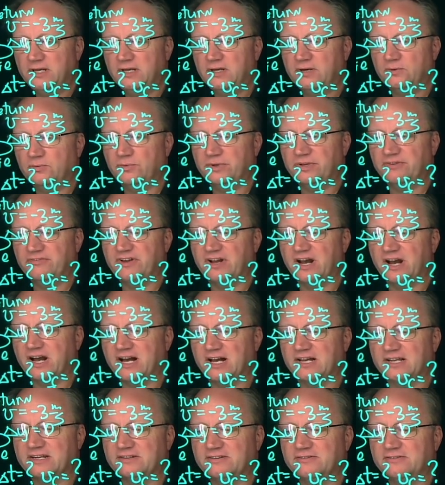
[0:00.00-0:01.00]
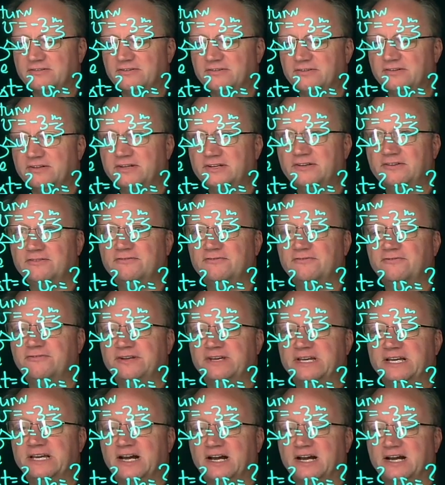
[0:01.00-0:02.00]
we've got
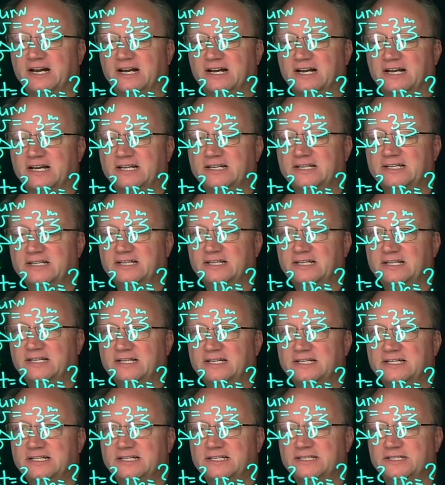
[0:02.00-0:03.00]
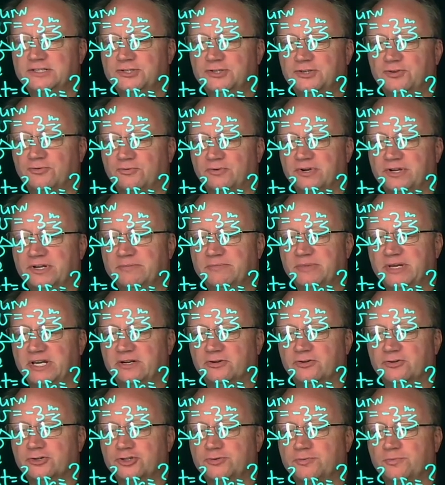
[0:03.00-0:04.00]
VI is 3
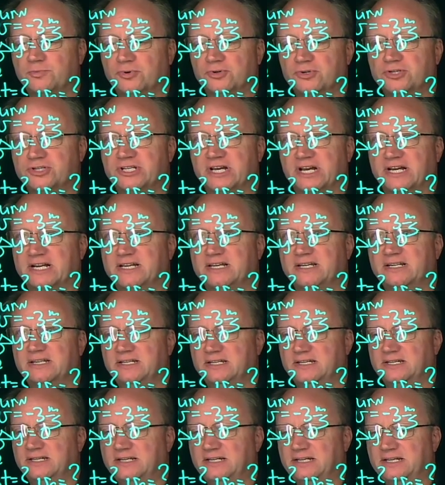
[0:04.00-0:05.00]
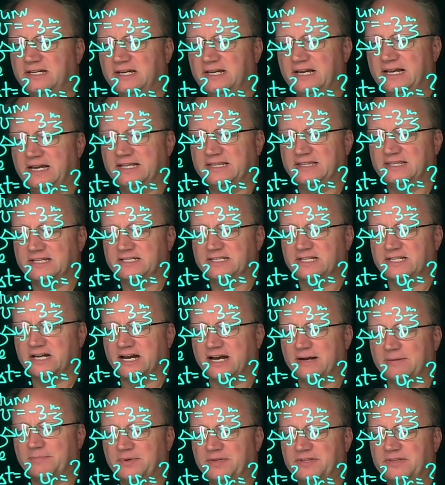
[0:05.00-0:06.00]
meters per second. At the
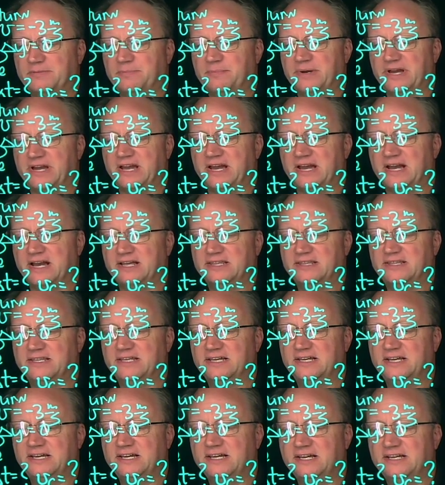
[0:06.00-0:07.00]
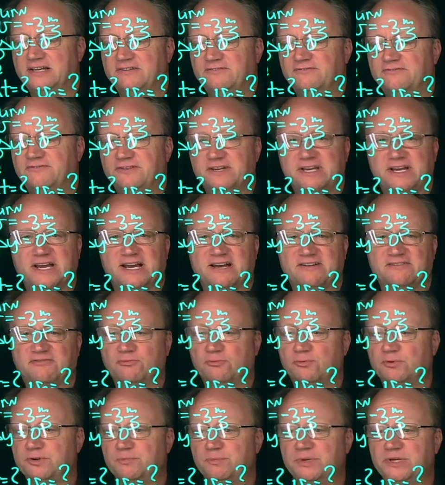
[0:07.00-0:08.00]
top of the path, VF
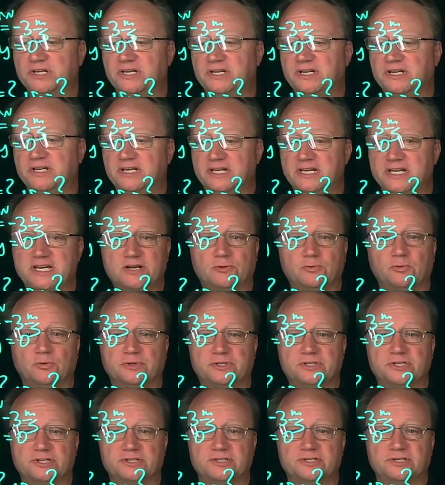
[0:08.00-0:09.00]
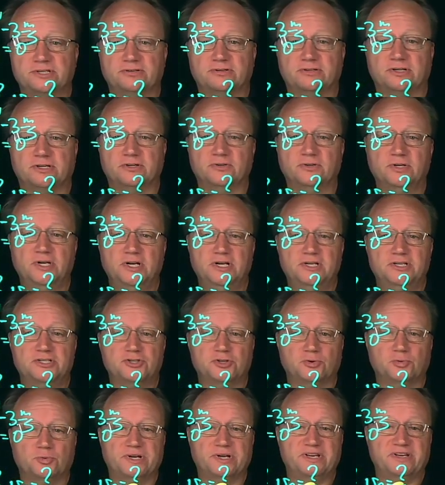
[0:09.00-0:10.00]
would be equal to 0. So
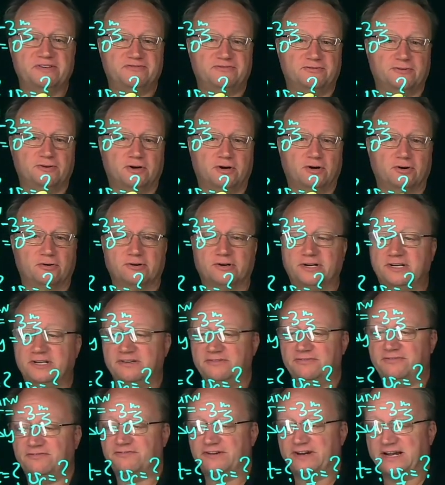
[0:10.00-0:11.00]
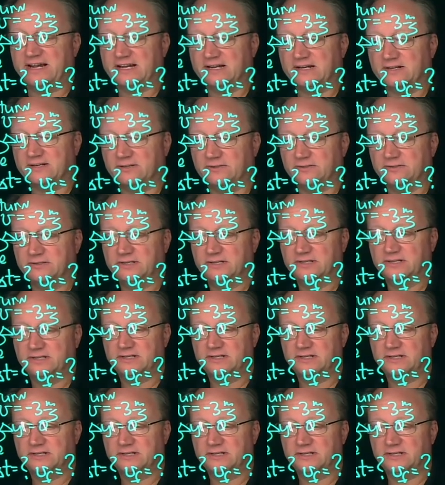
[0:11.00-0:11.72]
we've already found